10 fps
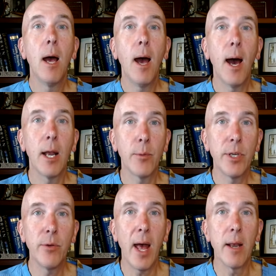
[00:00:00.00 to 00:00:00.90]
How do we
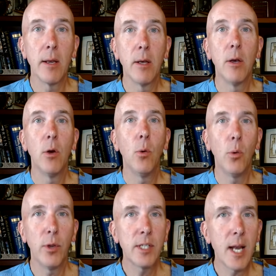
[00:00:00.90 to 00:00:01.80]
do that?
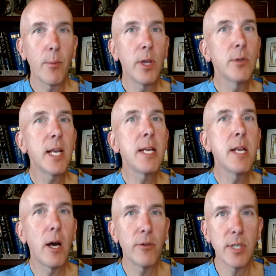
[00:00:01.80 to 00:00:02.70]
Well, this time we use
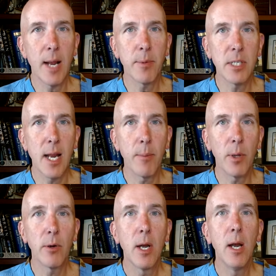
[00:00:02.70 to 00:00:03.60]
another type of
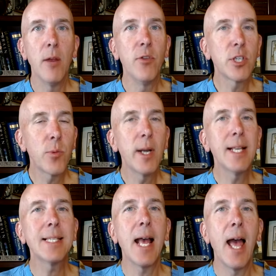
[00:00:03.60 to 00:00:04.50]
stapler, and this one
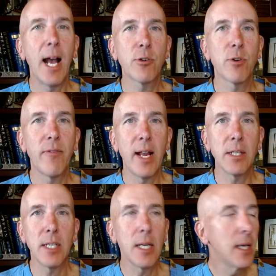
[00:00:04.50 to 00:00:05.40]
is extra
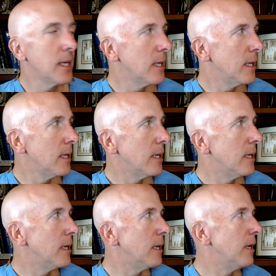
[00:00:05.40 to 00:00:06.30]
fancy.
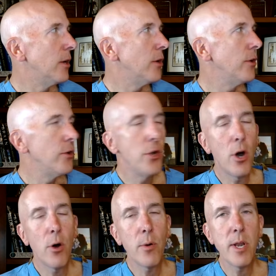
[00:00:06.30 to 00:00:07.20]

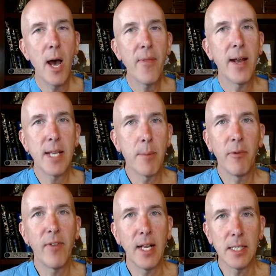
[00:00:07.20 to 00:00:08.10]
No, not that type
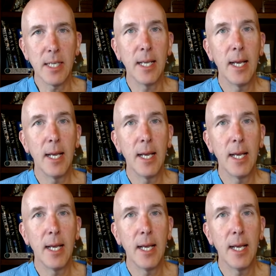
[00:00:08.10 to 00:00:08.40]
of fancy.